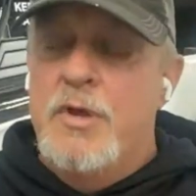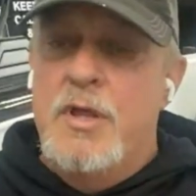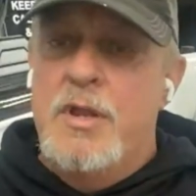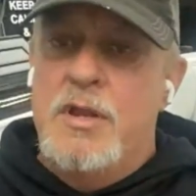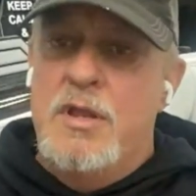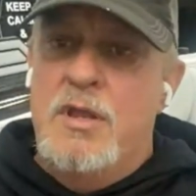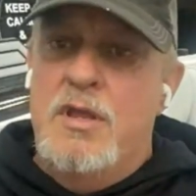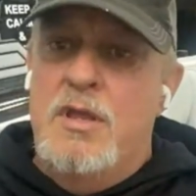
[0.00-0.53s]

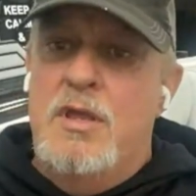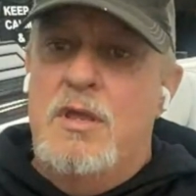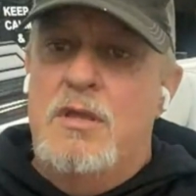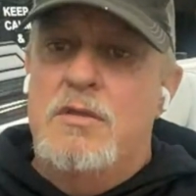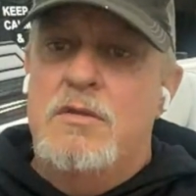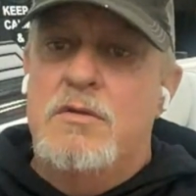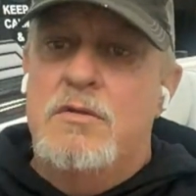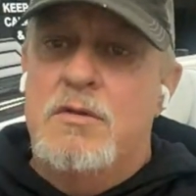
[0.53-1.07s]
but
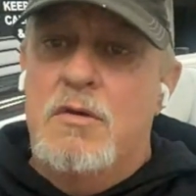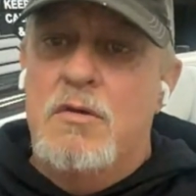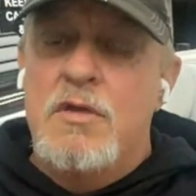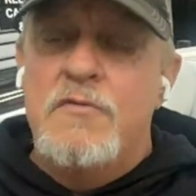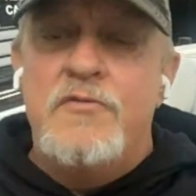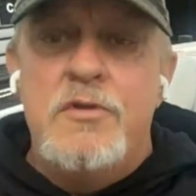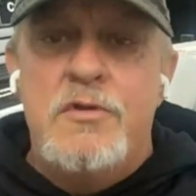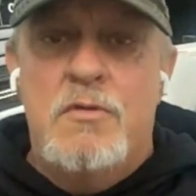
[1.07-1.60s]

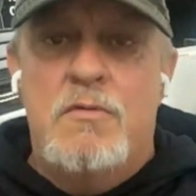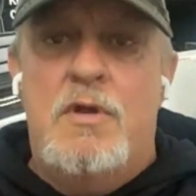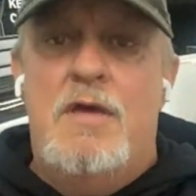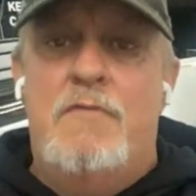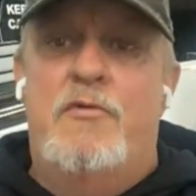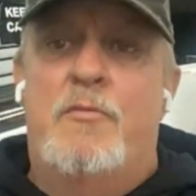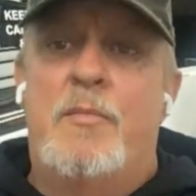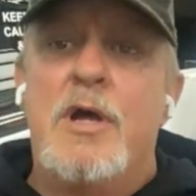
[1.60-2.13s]
if you don't
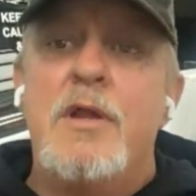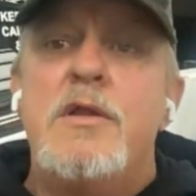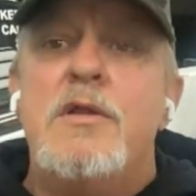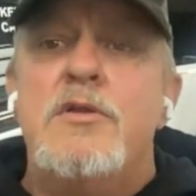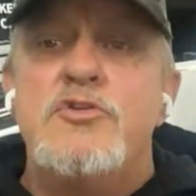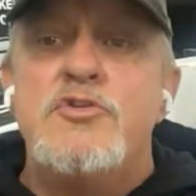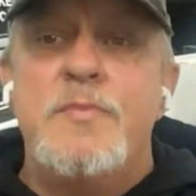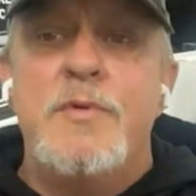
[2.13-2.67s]
have the
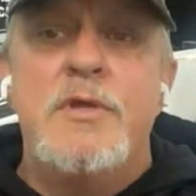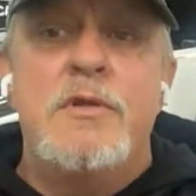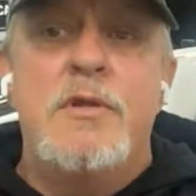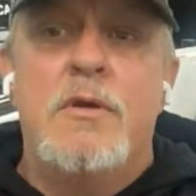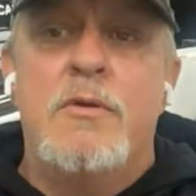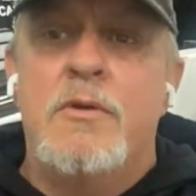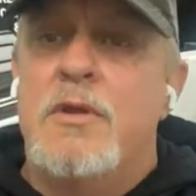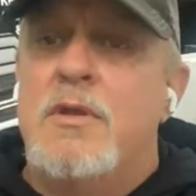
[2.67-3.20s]
money to spend
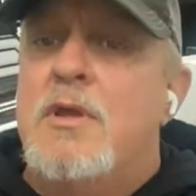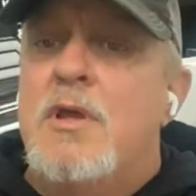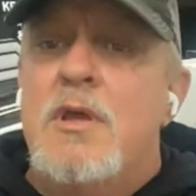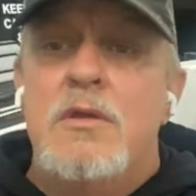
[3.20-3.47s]
on it,